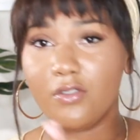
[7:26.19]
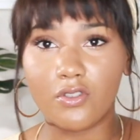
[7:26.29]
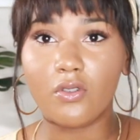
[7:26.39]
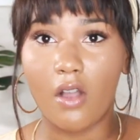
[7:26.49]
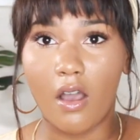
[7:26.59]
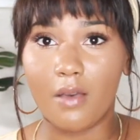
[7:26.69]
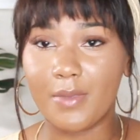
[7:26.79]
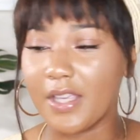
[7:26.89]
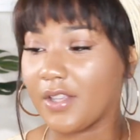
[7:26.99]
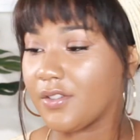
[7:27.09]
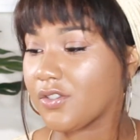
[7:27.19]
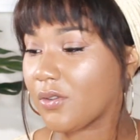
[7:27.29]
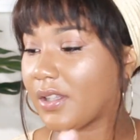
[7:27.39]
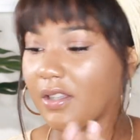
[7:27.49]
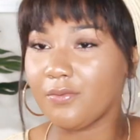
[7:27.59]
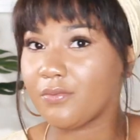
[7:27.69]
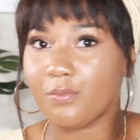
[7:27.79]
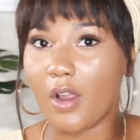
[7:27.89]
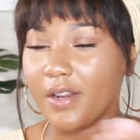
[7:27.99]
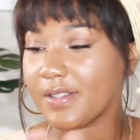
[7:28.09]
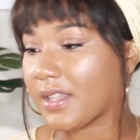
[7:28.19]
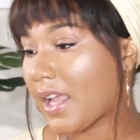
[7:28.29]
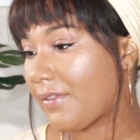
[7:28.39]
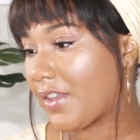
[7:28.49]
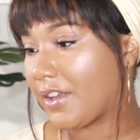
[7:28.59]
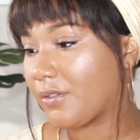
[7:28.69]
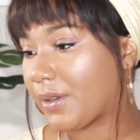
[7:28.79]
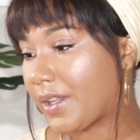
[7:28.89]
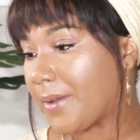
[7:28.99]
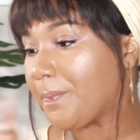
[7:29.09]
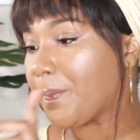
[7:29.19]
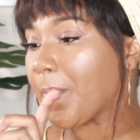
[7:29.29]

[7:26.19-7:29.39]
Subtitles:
Also calming, so I love products that have that ingredient.